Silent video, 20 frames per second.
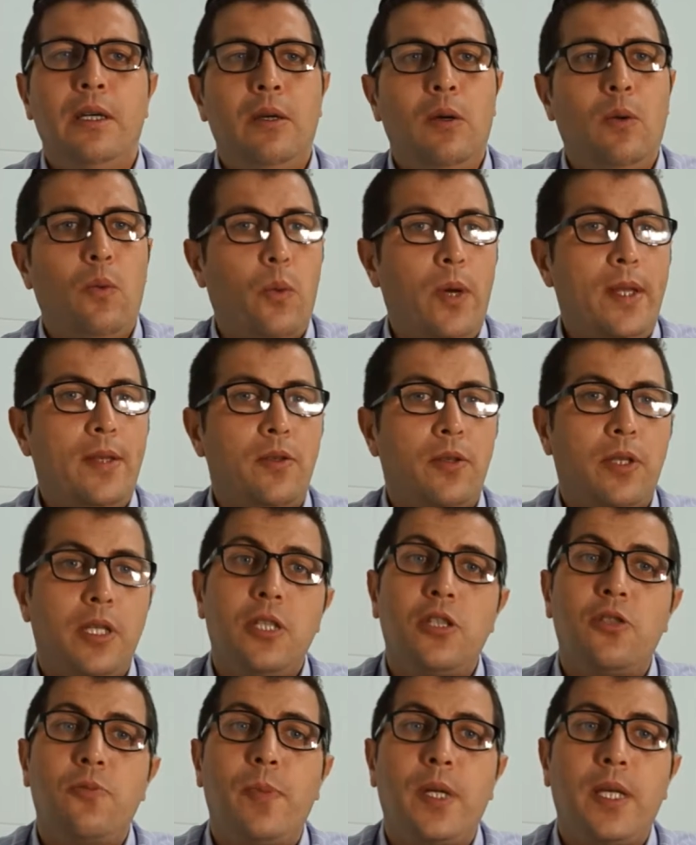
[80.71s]
When you
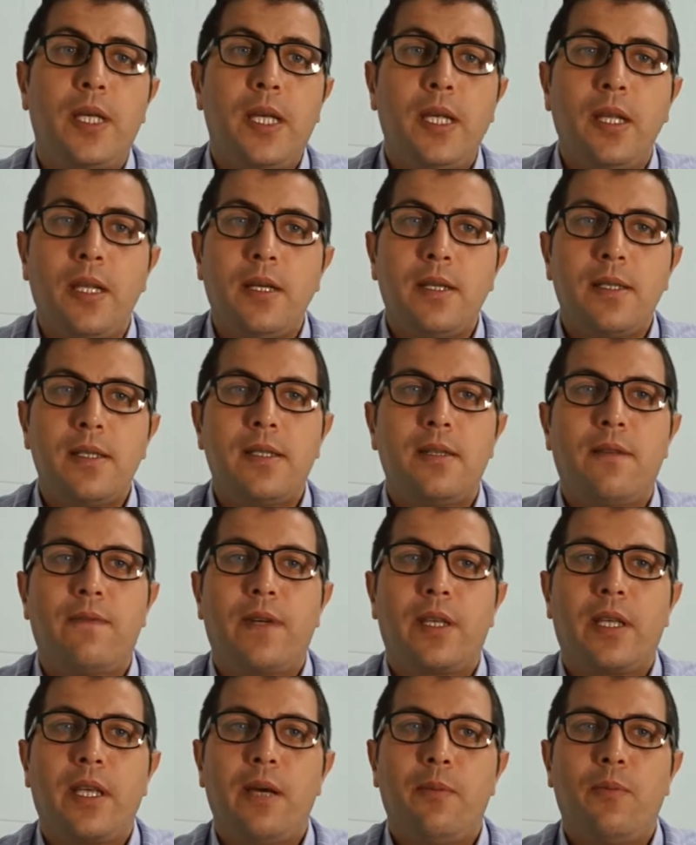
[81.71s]
teach beginners, the
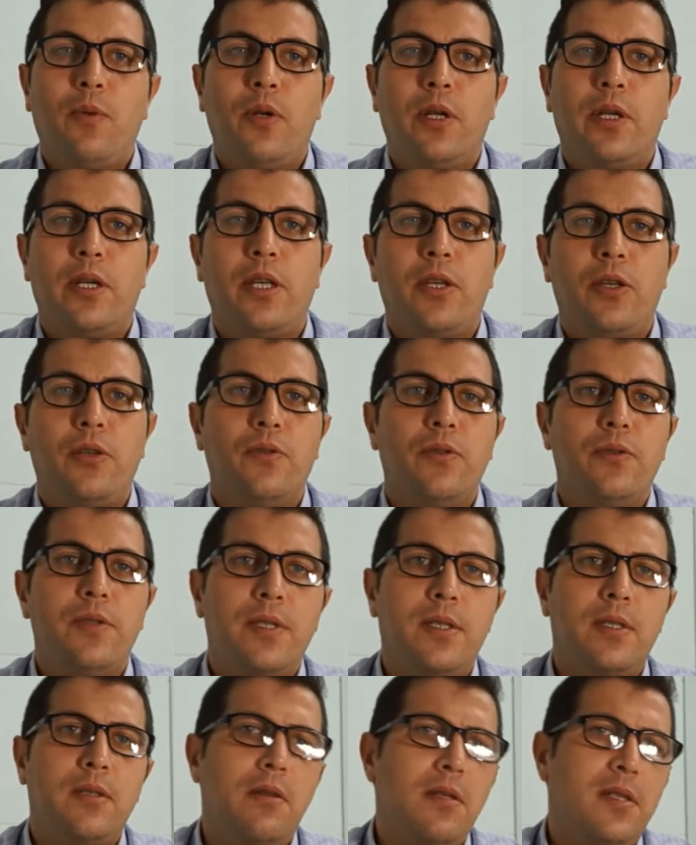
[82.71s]
vocabulary
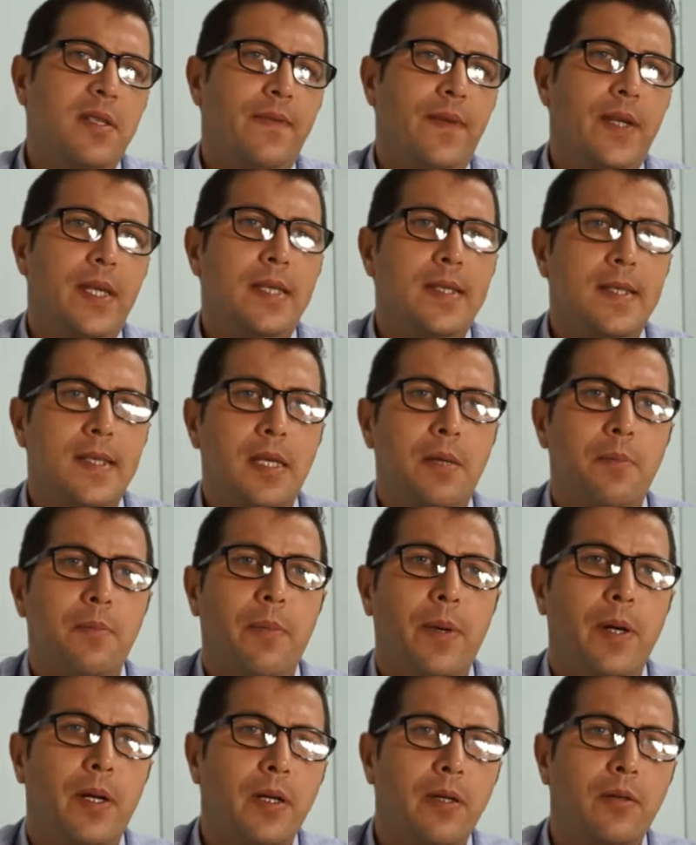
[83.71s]
used is very
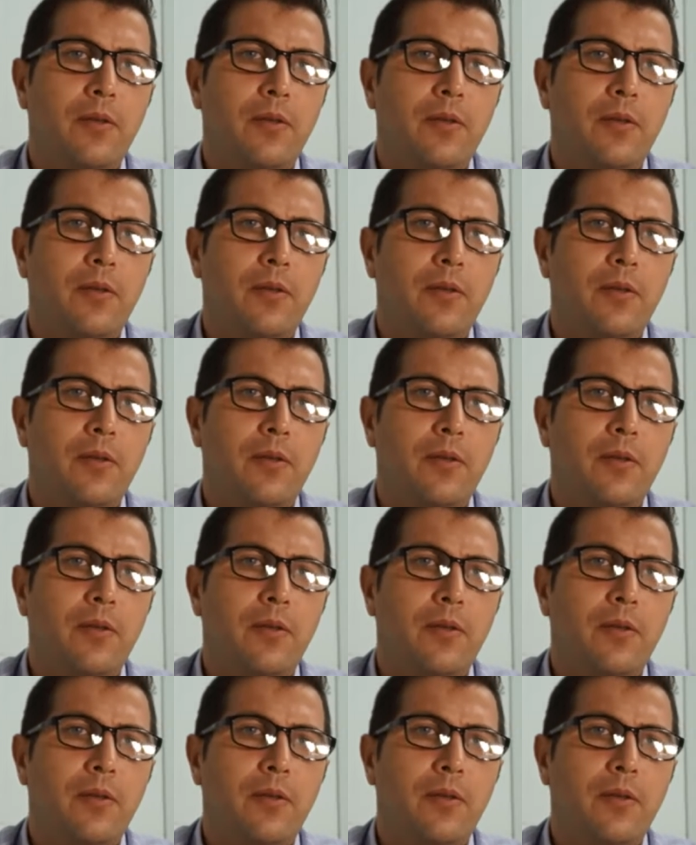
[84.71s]
simple,